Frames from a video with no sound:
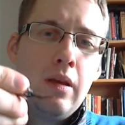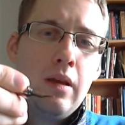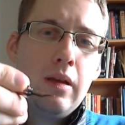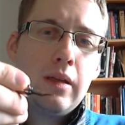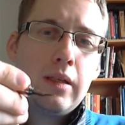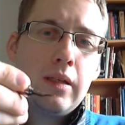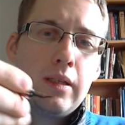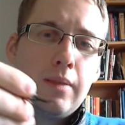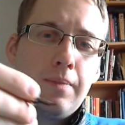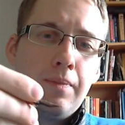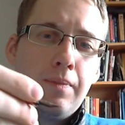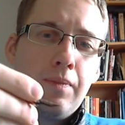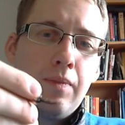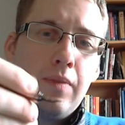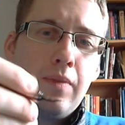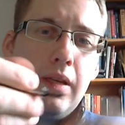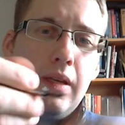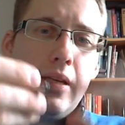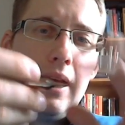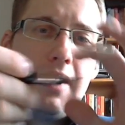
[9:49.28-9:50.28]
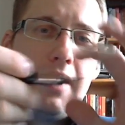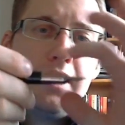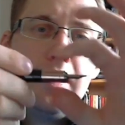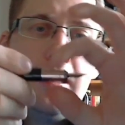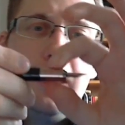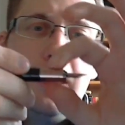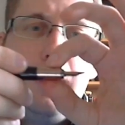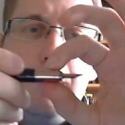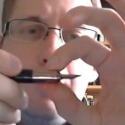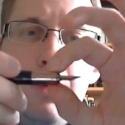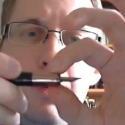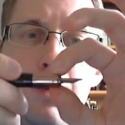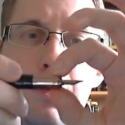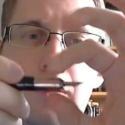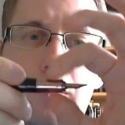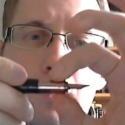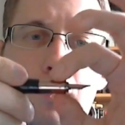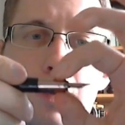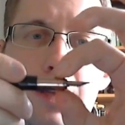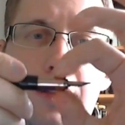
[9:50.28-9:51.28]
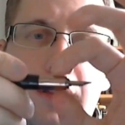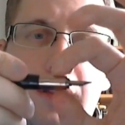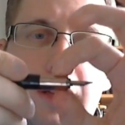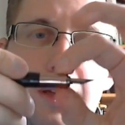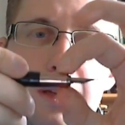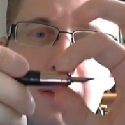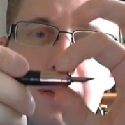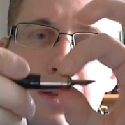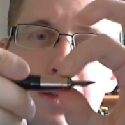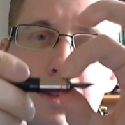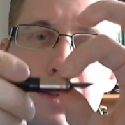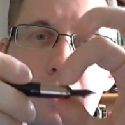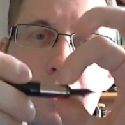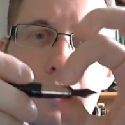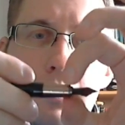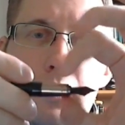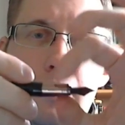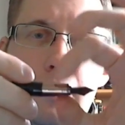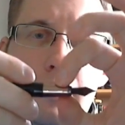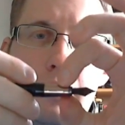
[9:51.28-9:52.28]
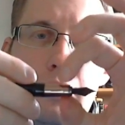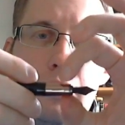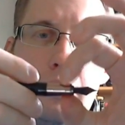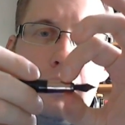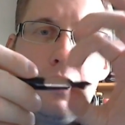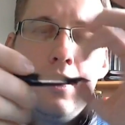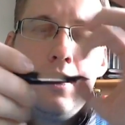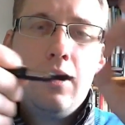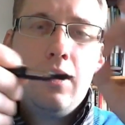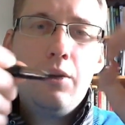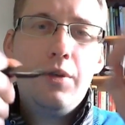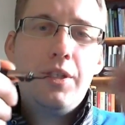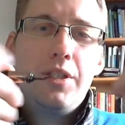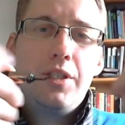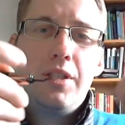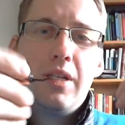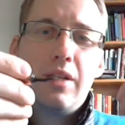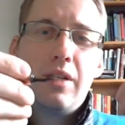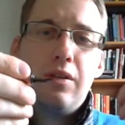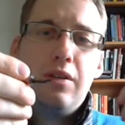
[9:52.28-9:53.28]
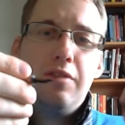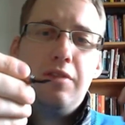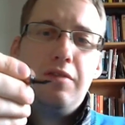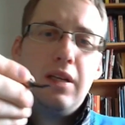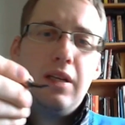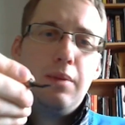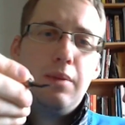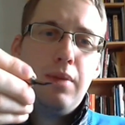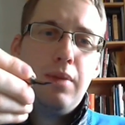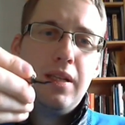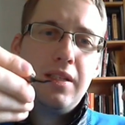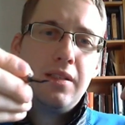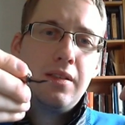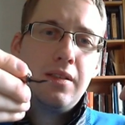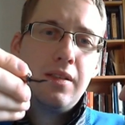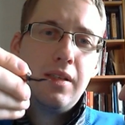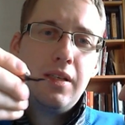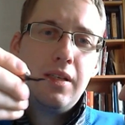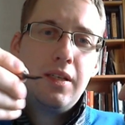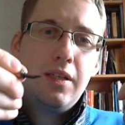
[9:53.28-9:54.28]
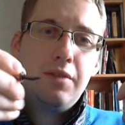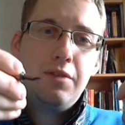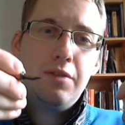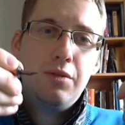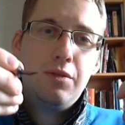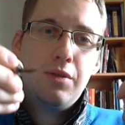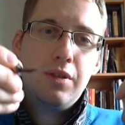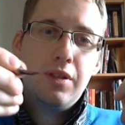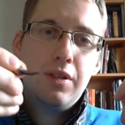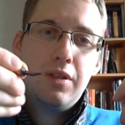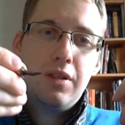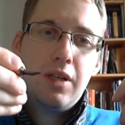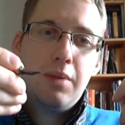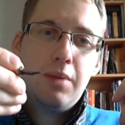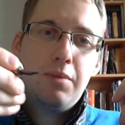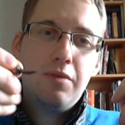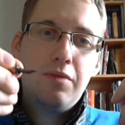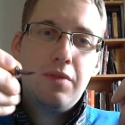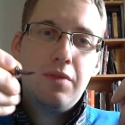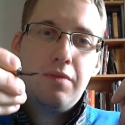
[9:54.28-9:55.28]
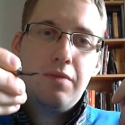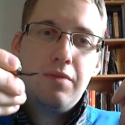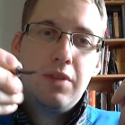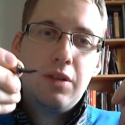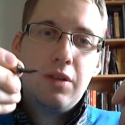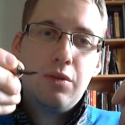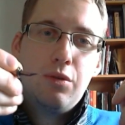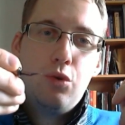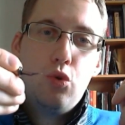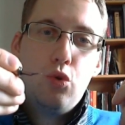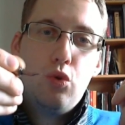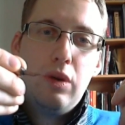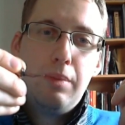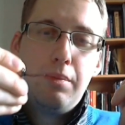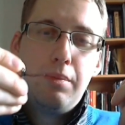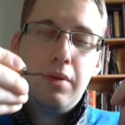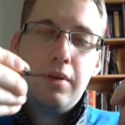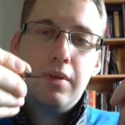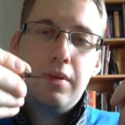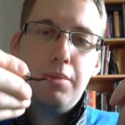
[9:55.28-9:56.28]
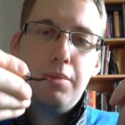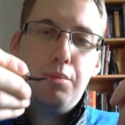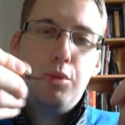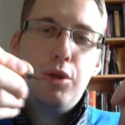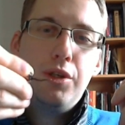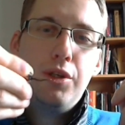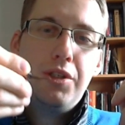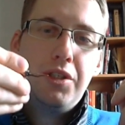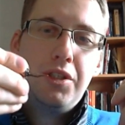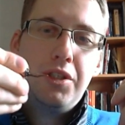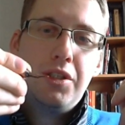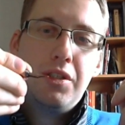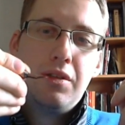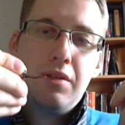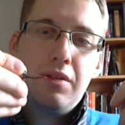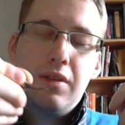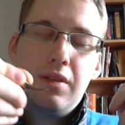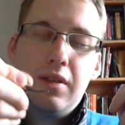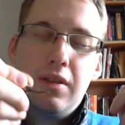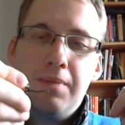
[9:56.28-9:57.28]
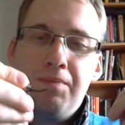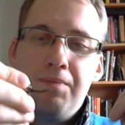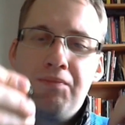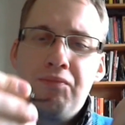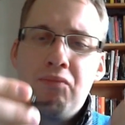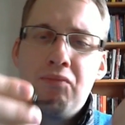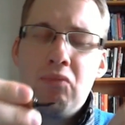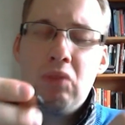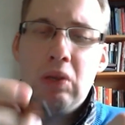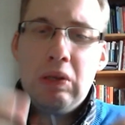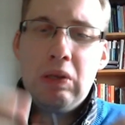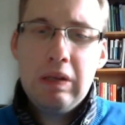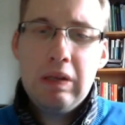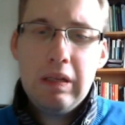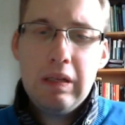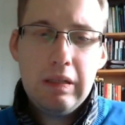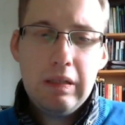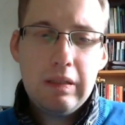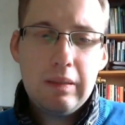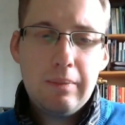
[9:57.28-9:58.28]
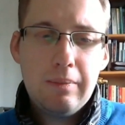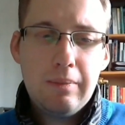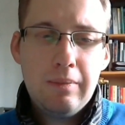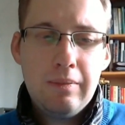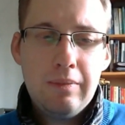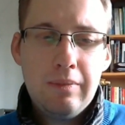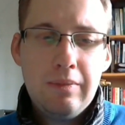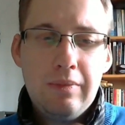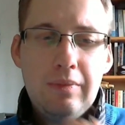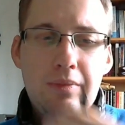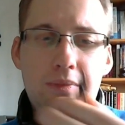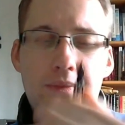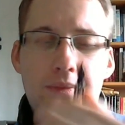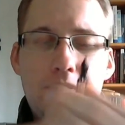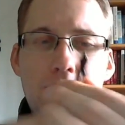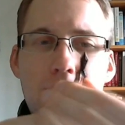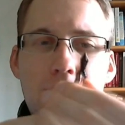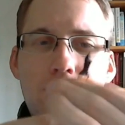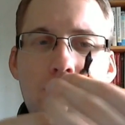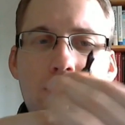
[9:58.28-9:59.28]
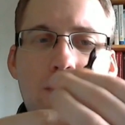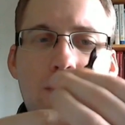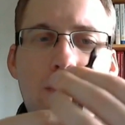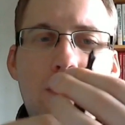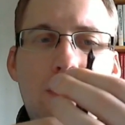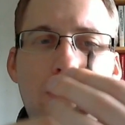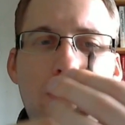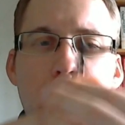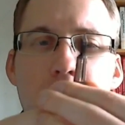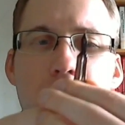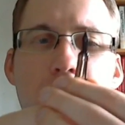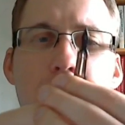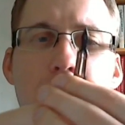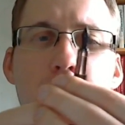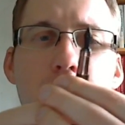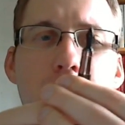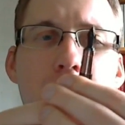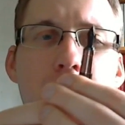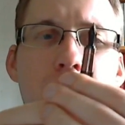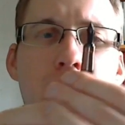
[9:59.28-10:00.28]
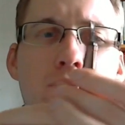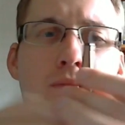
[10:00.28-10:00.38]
Um, it has a lip right there, which is actually fairly pleasant. It gives you a type of you know grip purchase on the um, the section.